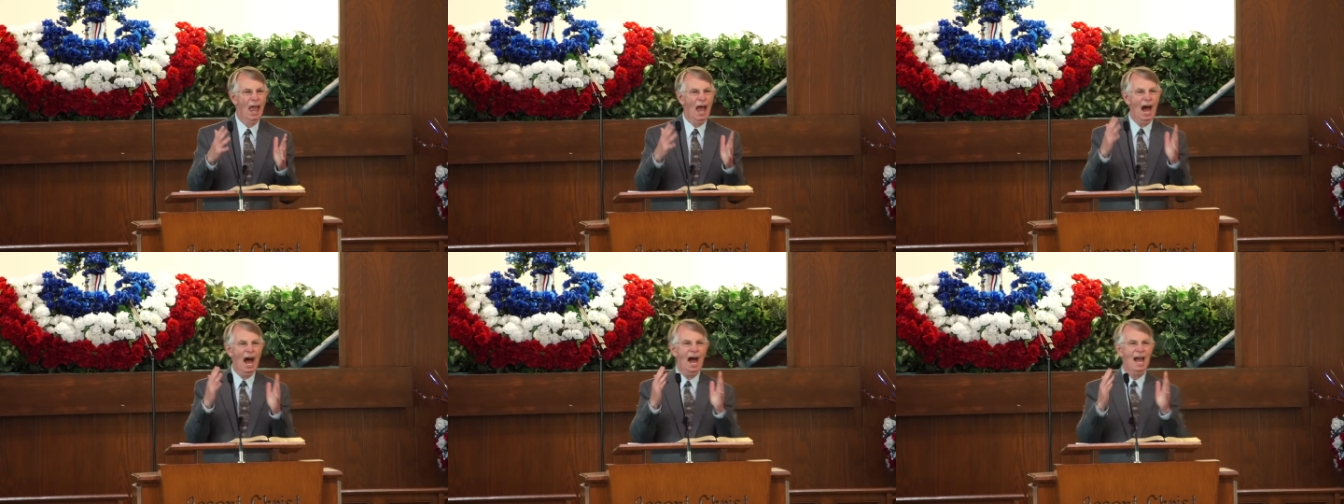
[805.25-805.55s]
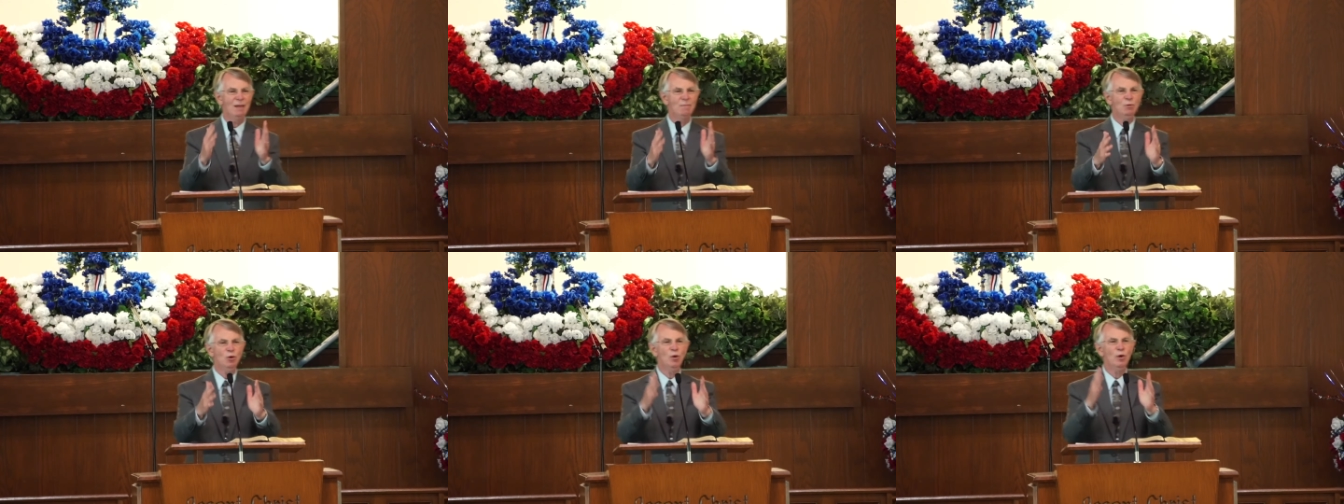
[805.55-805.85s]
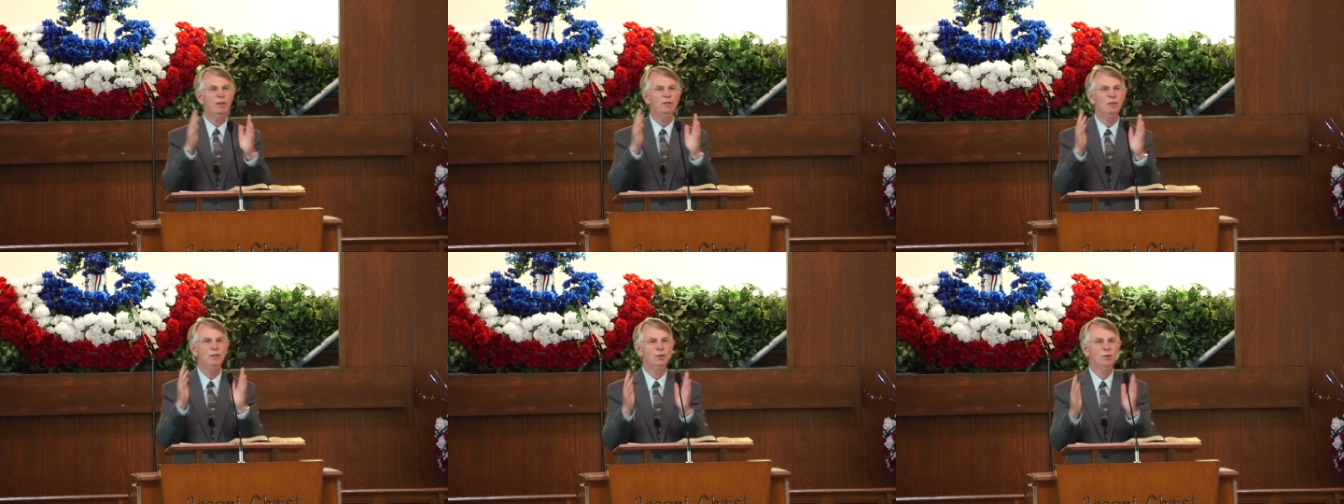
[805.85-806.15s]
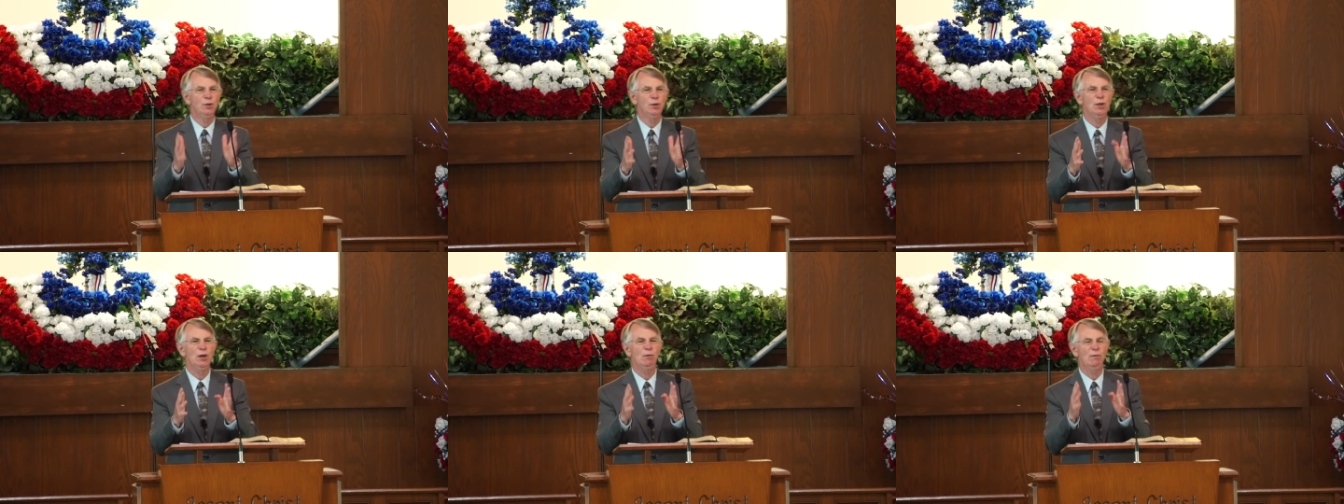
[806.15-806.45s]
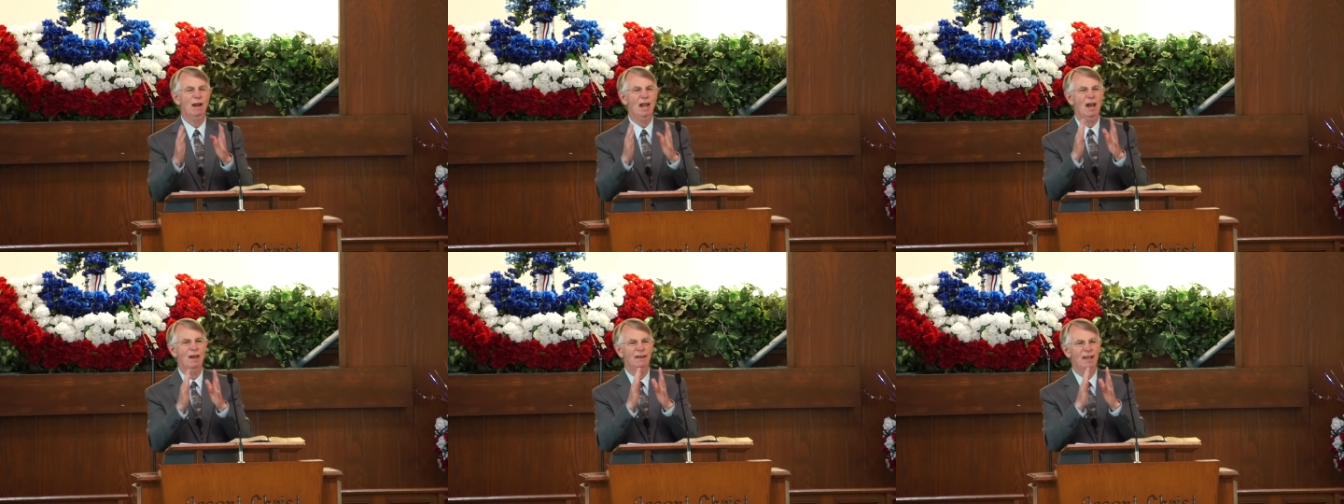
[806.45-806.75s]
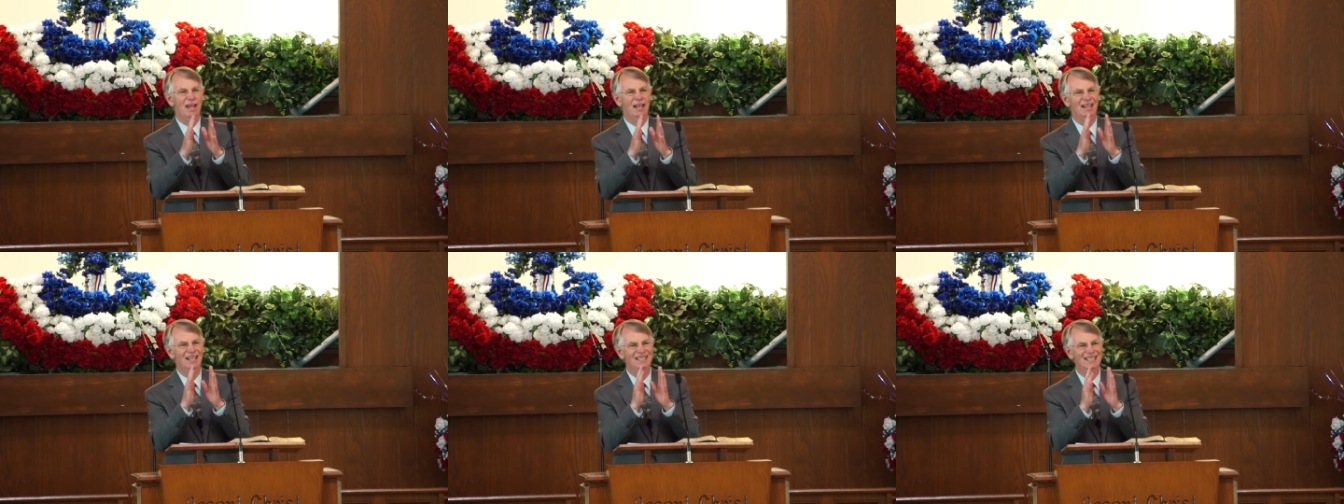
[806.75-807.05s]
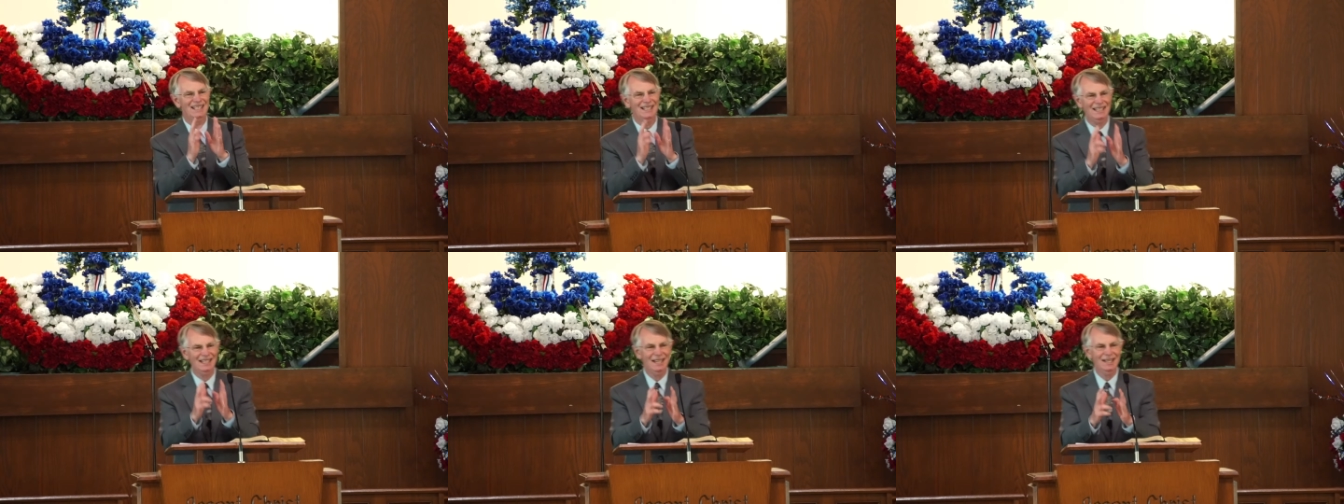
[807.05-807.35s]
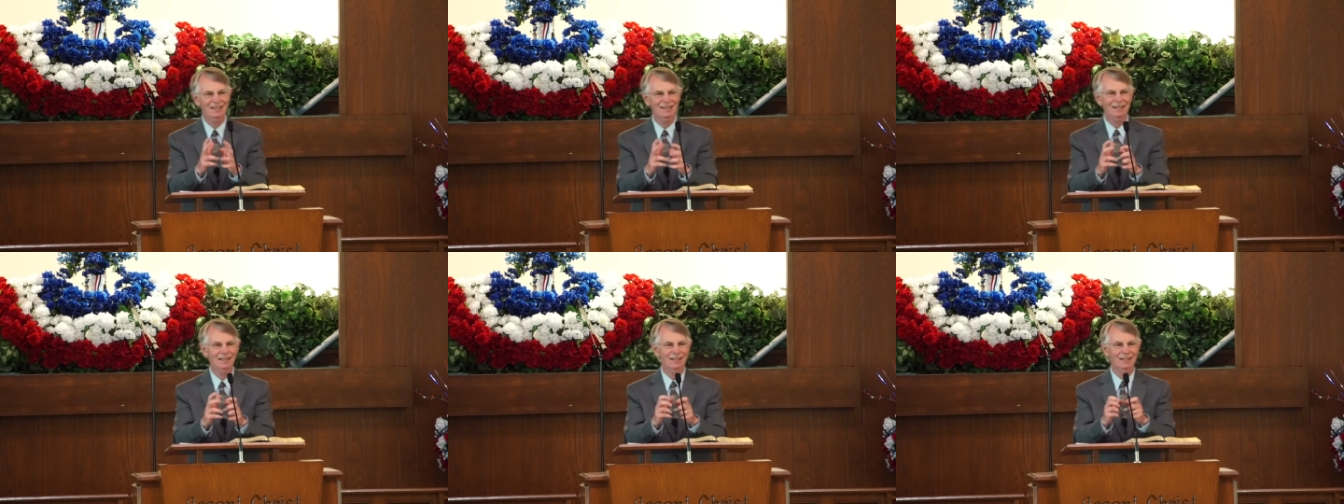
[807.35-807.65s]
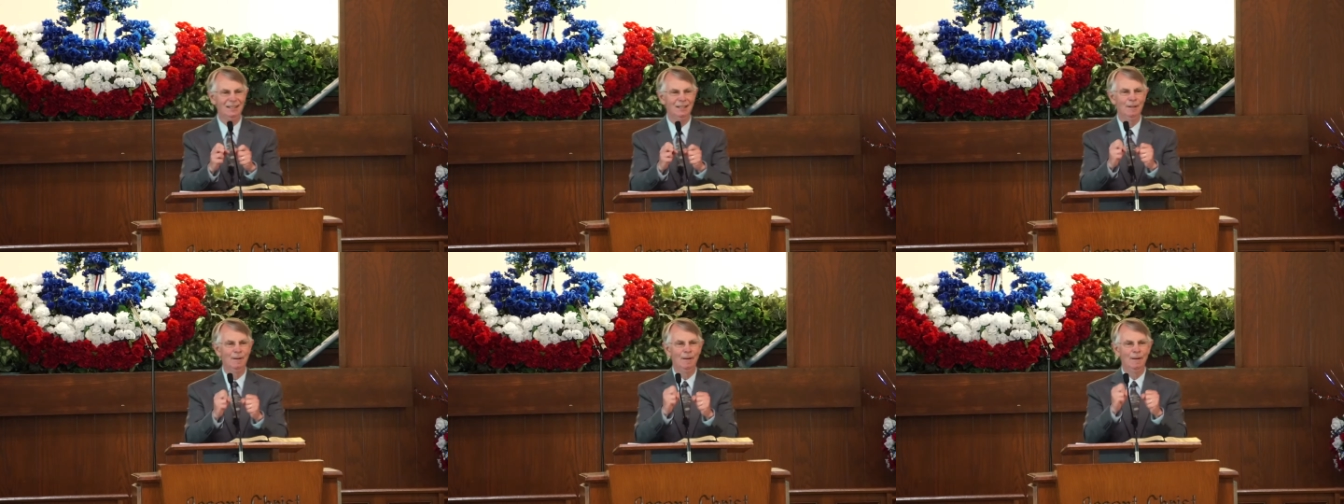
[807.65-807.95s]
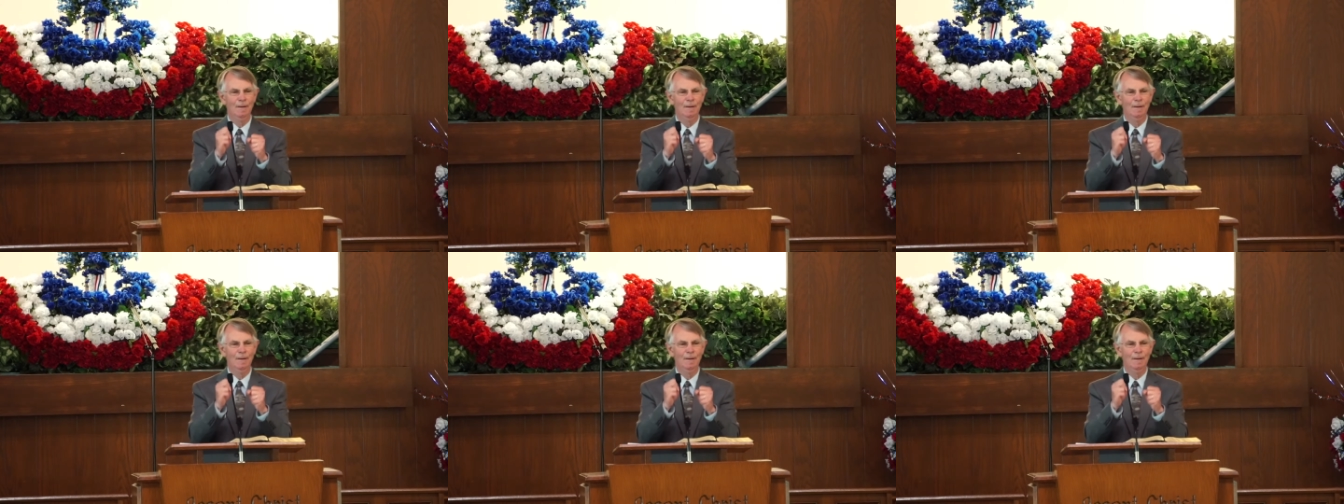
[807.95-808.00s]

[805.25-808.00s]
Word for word: I'm going to turn around and assist